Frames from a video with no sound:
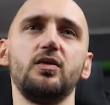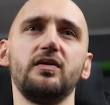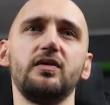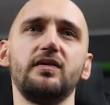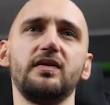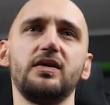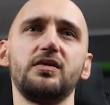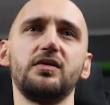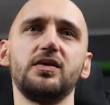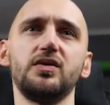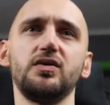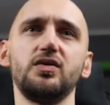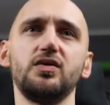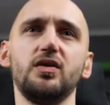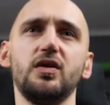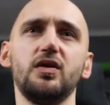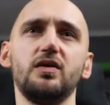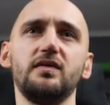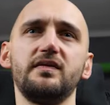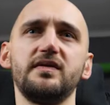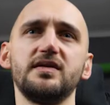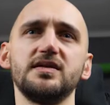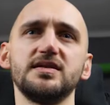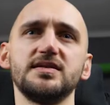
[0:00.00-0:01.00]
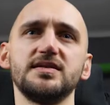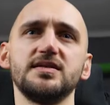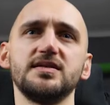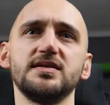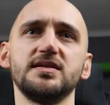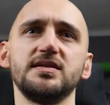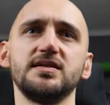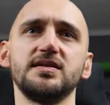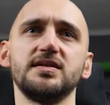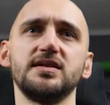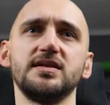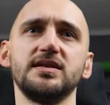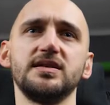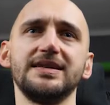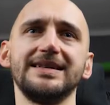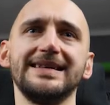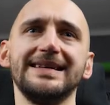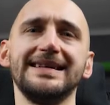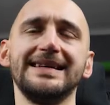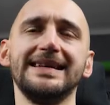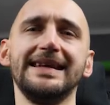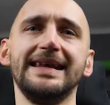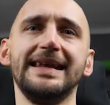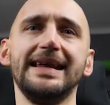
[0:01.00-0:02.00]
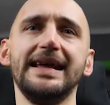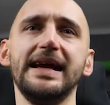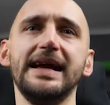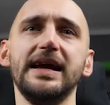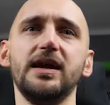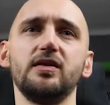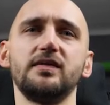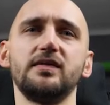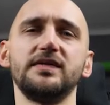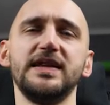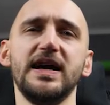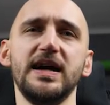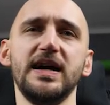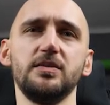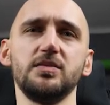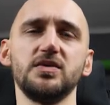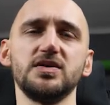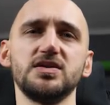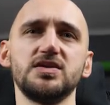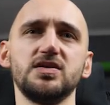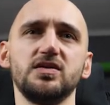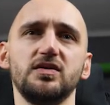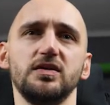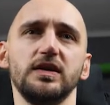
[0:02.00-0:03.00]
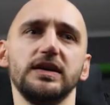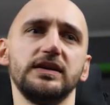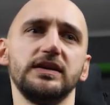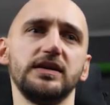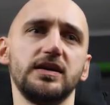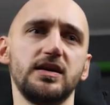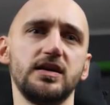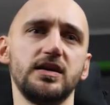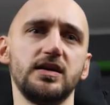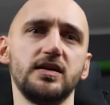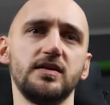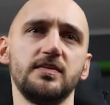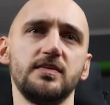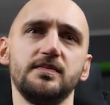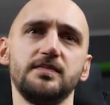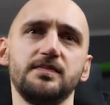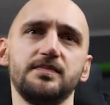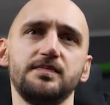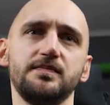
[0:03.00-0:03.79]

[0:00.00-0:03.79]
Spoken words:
with our 2 overs. 8 of diamonds on the turn.